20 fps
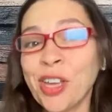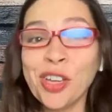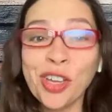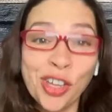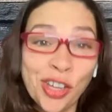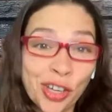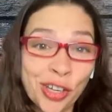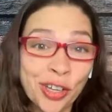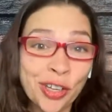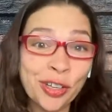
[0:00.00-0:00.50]

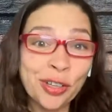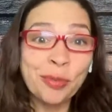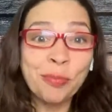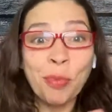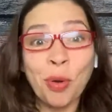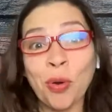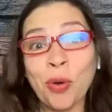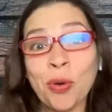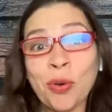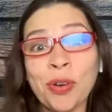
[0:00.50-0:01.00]
Good
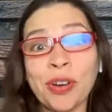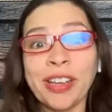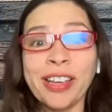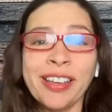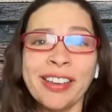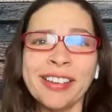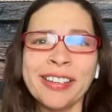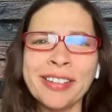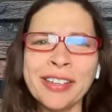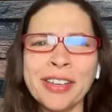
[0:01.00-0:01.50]

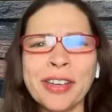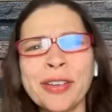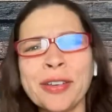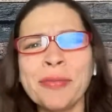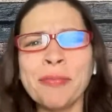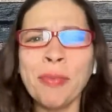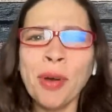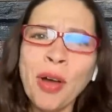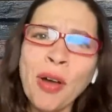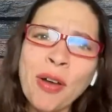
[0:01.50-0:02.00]
morning, good
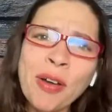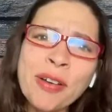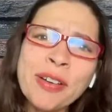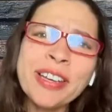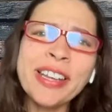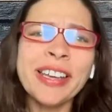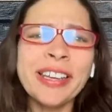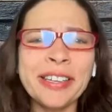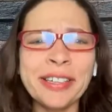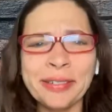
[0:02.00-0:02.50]

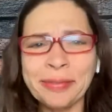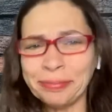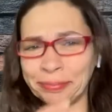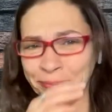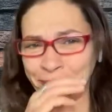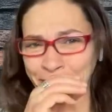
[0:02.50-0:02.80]
morning.